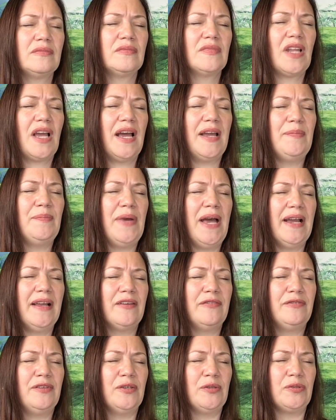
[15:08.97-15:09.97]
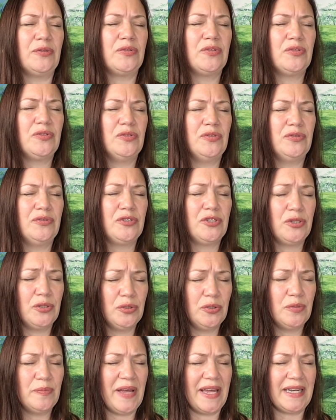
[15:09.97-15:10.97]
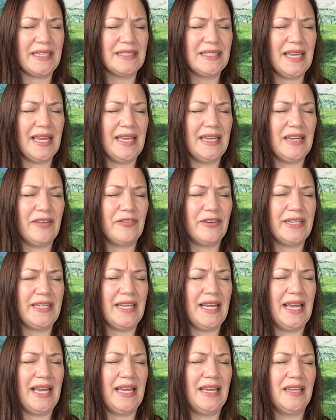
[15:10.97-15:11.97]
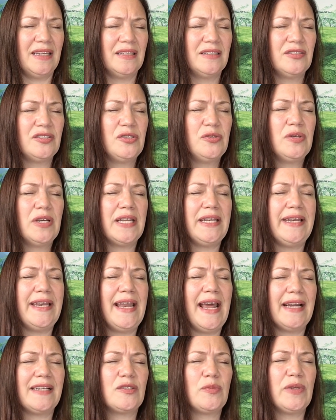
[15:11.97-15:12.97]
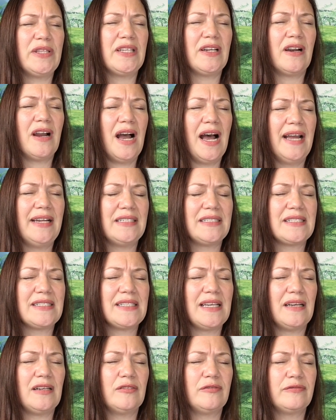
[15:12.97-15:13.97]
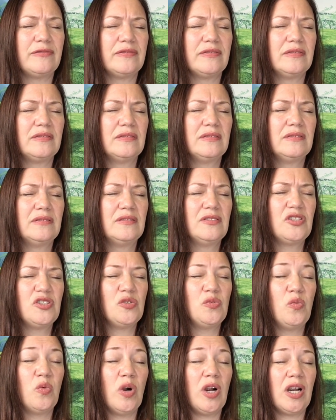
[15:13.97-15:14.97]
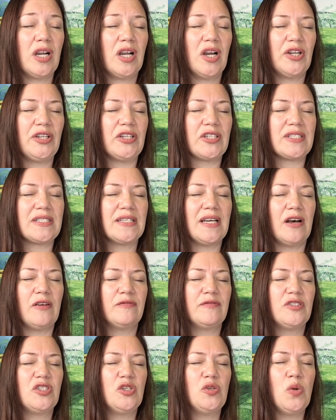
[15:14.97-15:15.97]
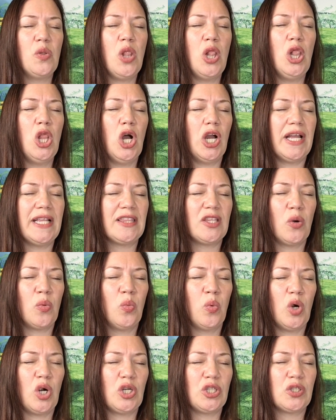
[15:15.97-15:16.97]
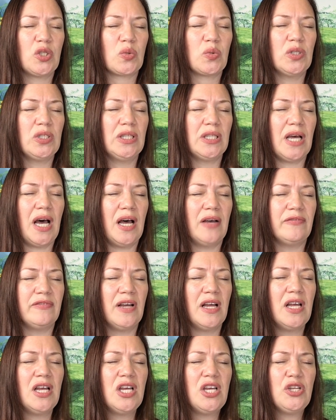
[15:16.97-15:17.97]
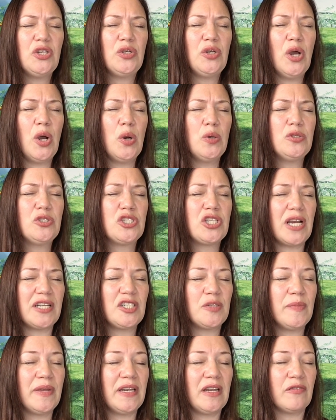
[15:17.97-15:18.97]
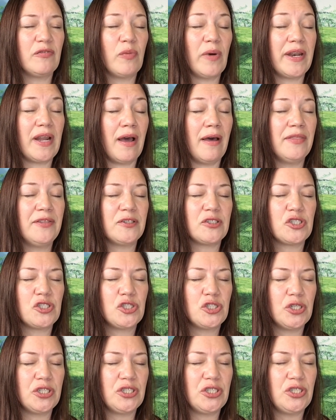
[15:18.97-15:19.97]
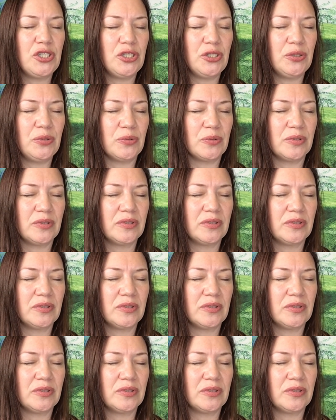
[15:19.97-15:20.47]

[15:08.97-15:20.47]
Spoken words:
I beg of you to meditate every day, to connect with your higher self, to work on yourself, to look at the world through love. No judgment of what others should do.